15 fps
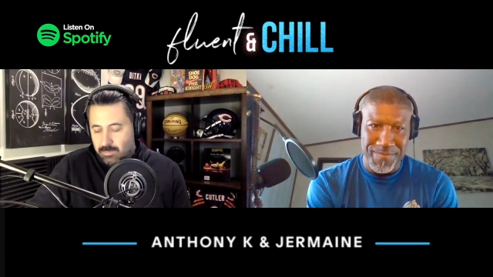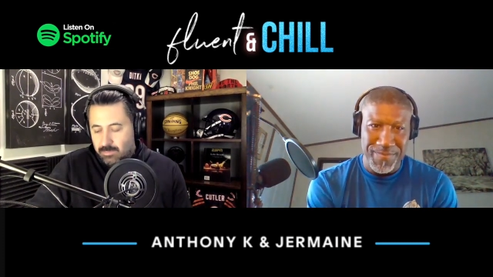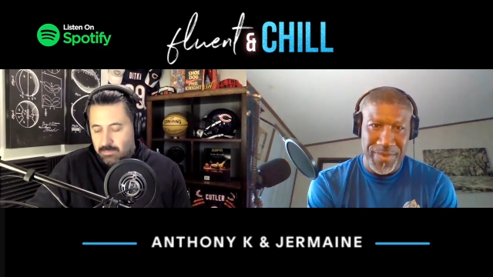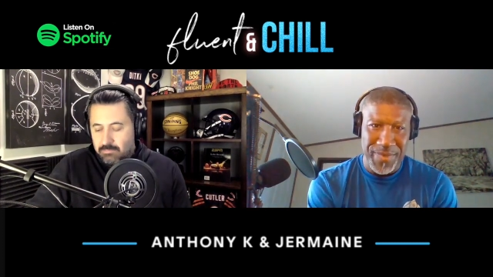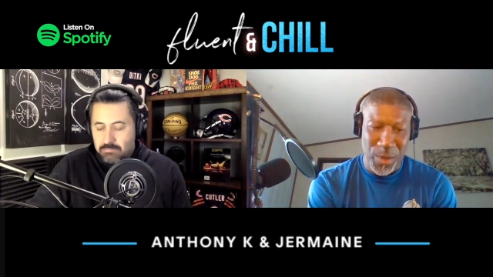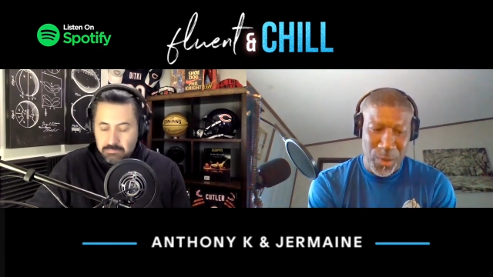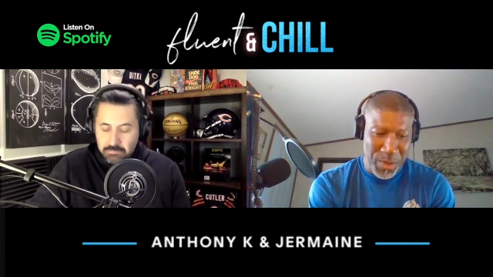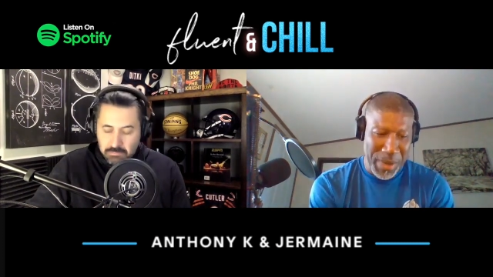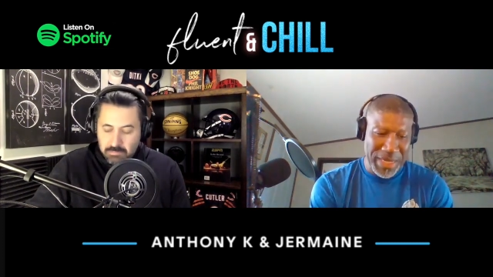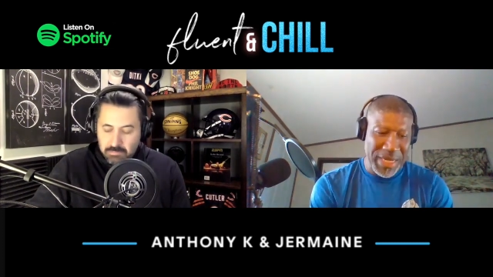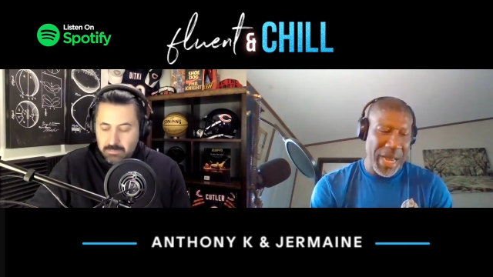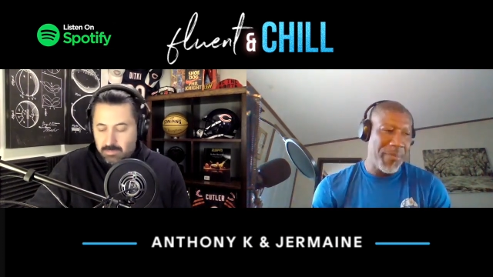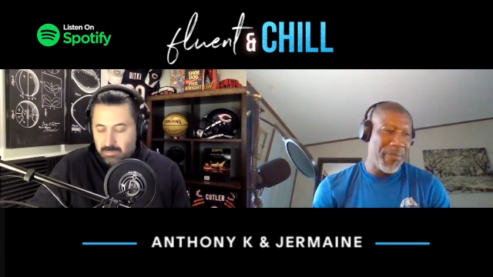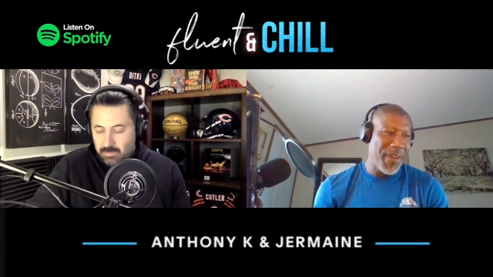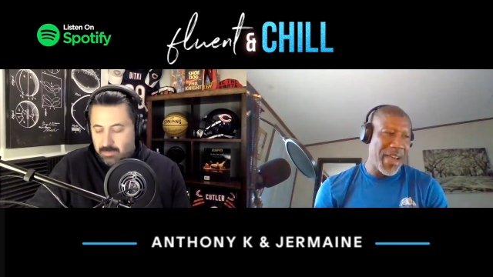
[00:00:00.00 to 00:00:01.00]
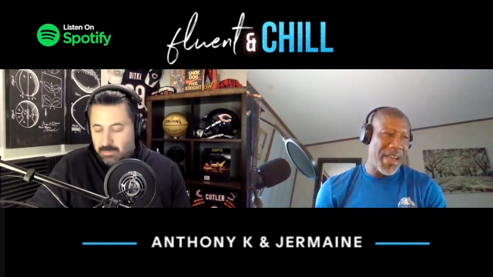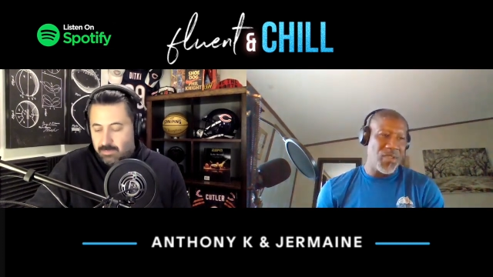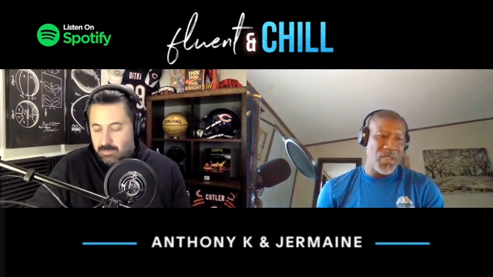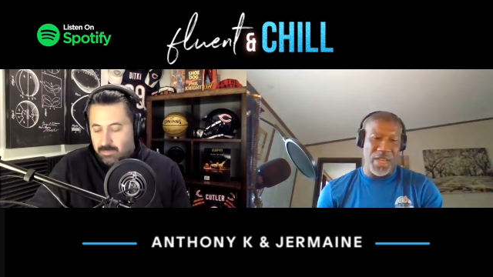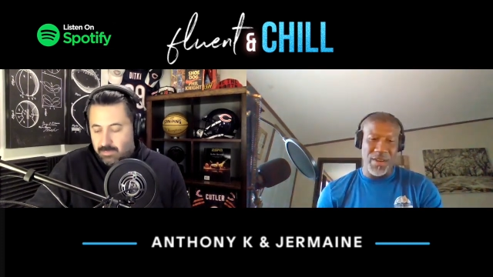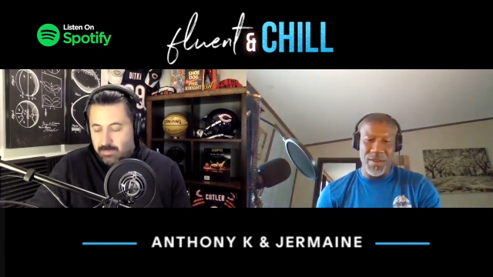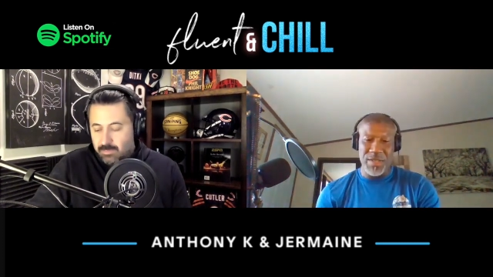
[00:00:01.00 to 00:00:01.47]
Speaker 1: Those are my top five
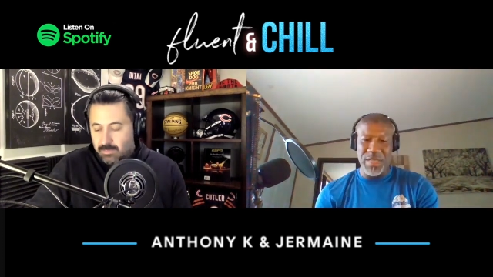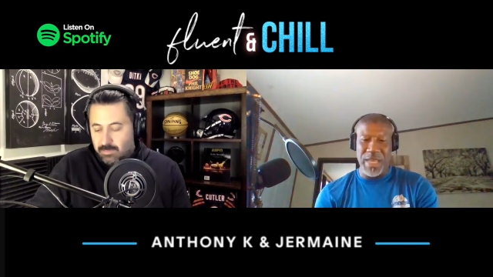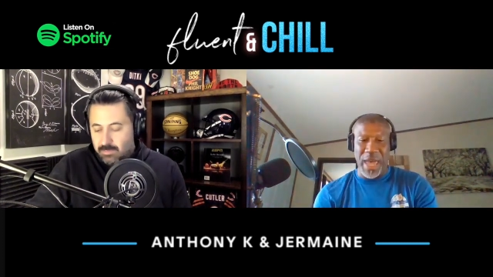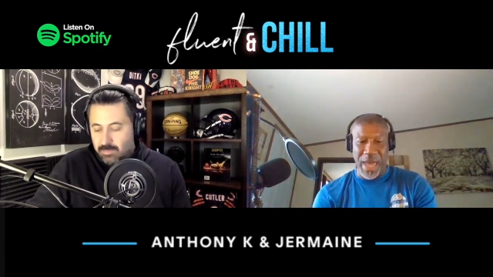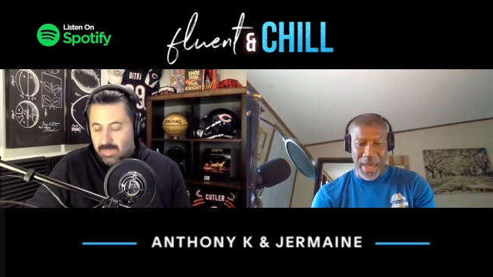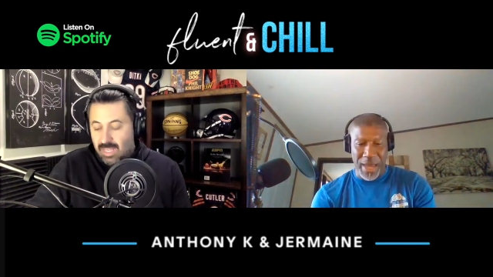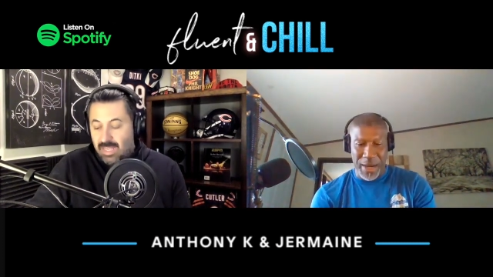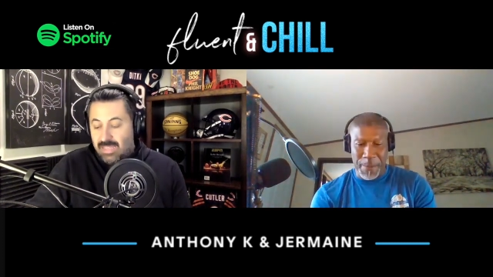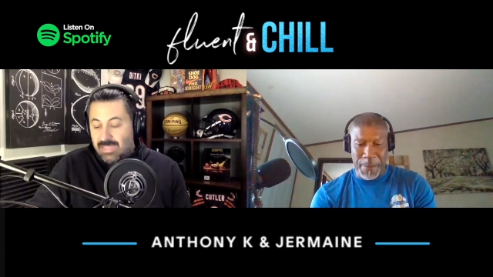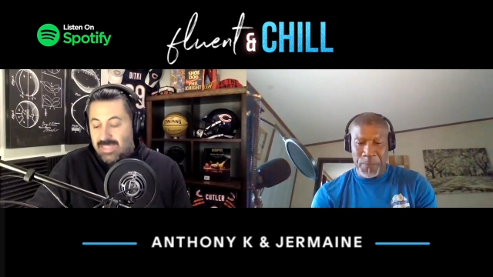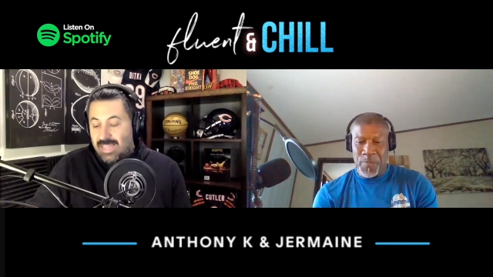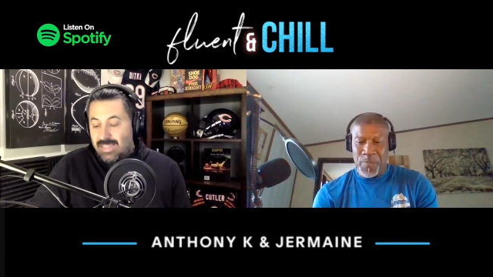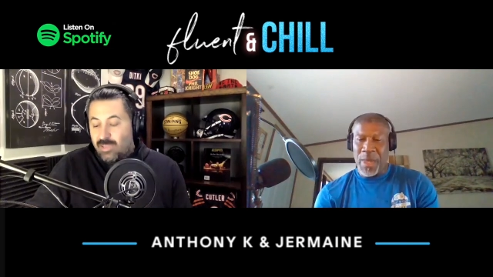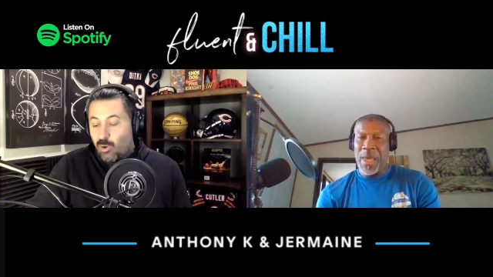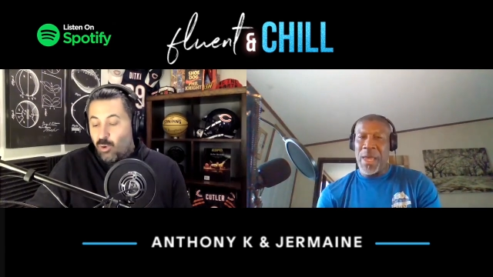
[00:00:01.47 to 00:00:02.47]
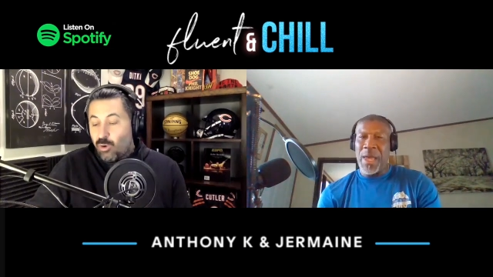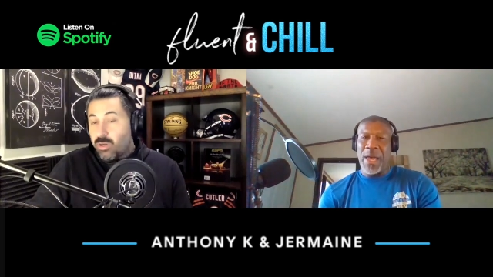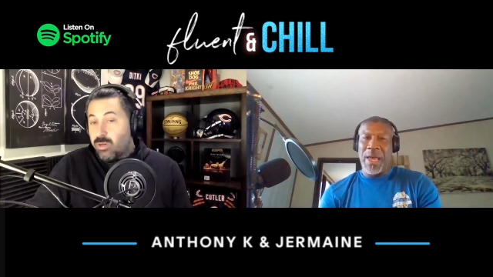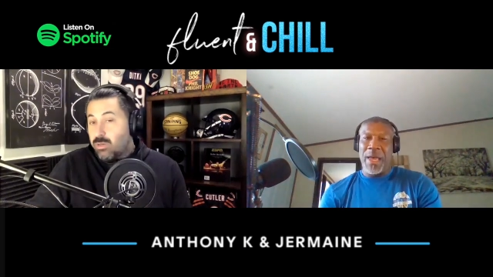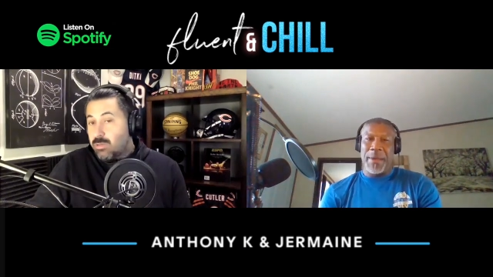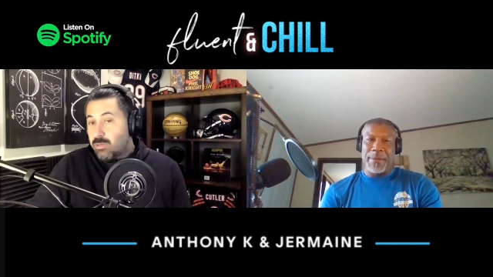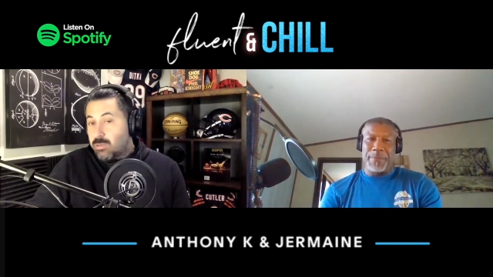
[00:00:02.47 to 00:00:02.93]
centers. And is that the
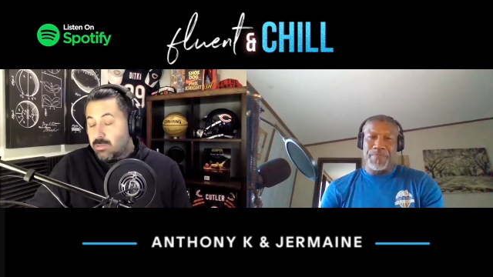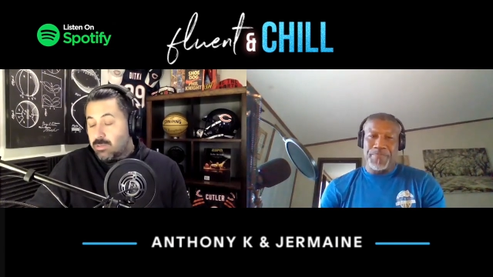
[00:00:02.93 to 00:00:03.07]
order?